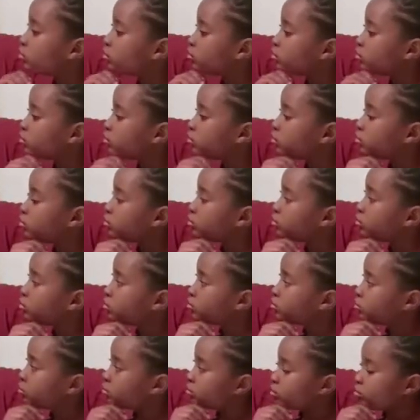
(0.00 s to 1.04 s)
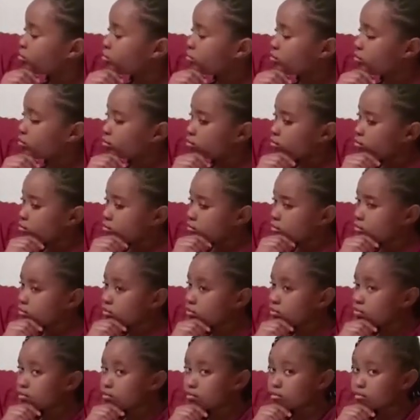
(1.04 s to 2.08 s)

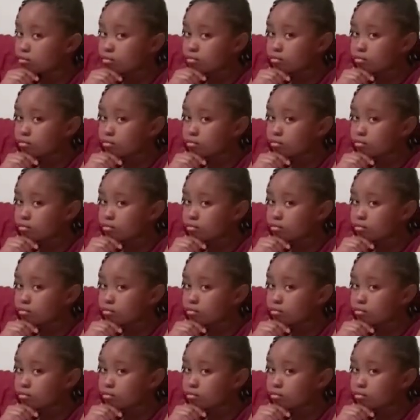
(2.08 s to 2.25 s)
The person shown says nothing.